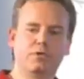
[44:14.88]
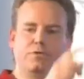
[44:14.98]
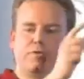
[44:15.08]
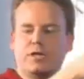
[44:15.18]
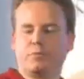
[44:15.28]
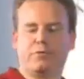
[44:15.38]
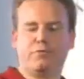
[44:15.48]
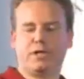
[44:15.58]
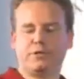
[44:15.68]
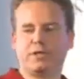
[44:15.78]
refine by
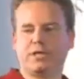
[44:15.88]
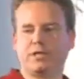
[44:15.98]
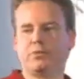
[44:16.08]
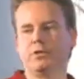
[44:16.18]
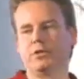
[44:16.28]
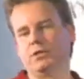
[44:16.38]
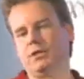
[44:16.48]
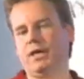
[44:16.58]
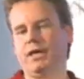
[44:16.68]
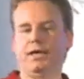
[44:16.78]
file type,
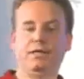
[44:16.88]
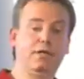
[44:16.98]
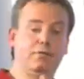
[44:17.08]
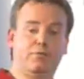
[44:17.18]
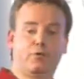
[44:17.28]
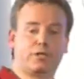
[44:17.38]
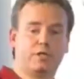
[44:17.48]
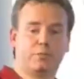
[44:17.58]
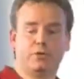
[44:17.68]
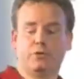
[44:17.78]
and you, for
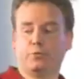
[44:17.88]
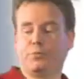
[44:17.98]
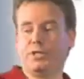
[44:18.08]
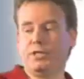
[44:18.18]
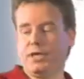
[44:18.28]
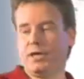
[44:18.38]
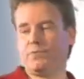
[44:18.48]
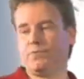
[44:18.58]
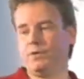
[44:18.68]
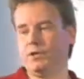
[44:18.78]
example, you do
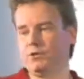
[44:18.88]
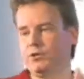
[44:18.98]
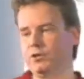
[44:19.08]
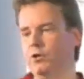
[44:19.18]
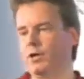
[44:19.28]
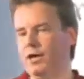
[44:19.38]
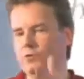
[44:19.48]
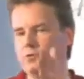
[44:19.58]
PDF, you just go down